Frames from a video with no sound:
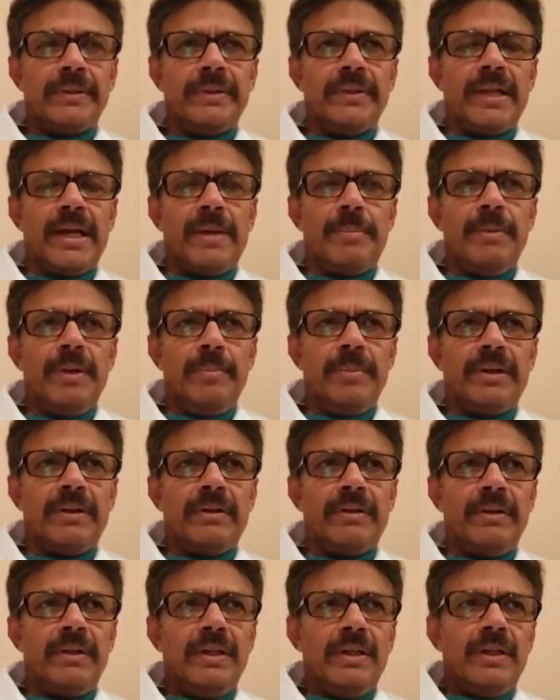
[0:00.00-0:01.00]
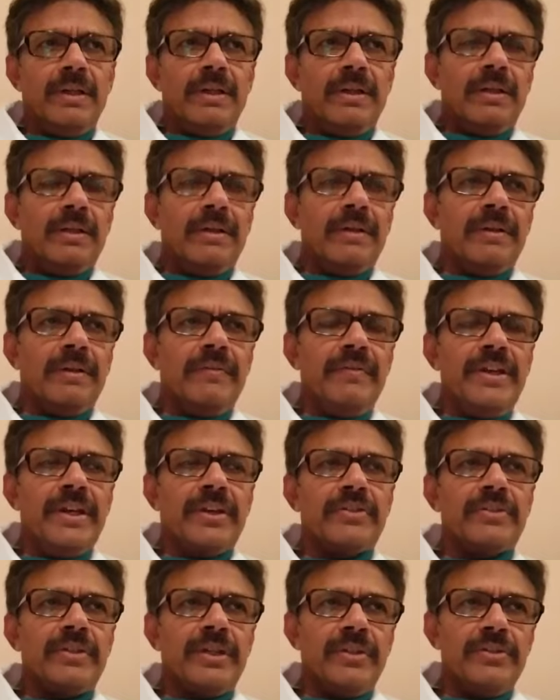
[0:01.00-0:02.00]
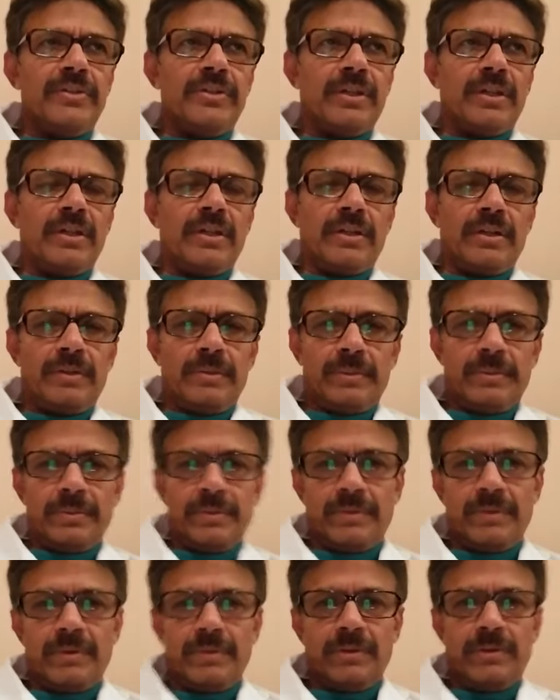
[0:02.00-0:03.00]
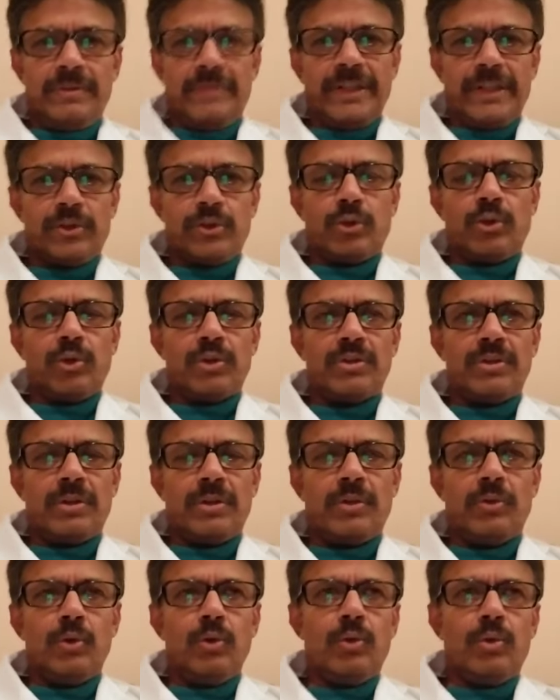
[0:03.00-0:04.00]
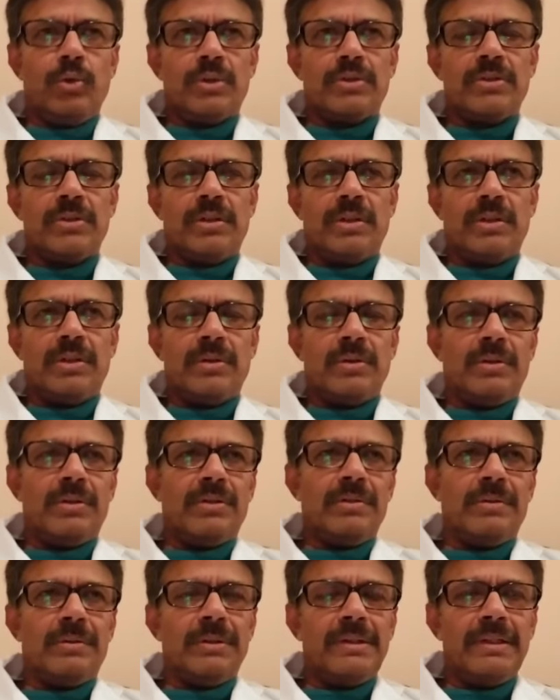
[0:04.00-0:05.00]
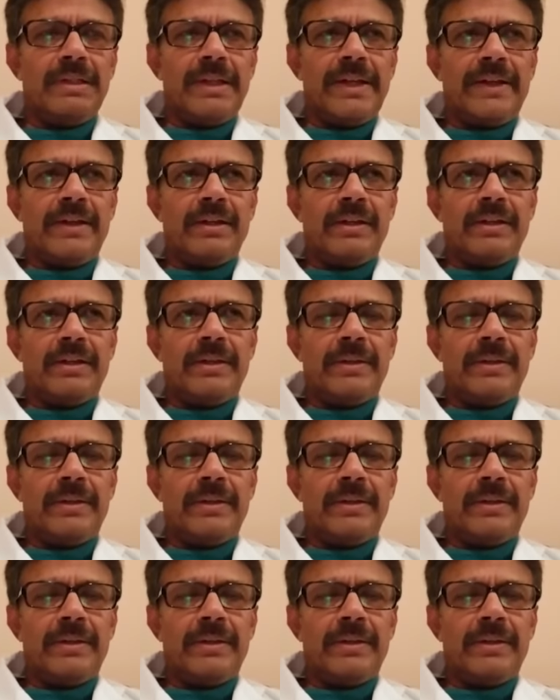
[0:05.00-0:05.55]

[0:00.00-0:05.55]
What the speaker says: the abdomen, we exchange dextrose or glucose like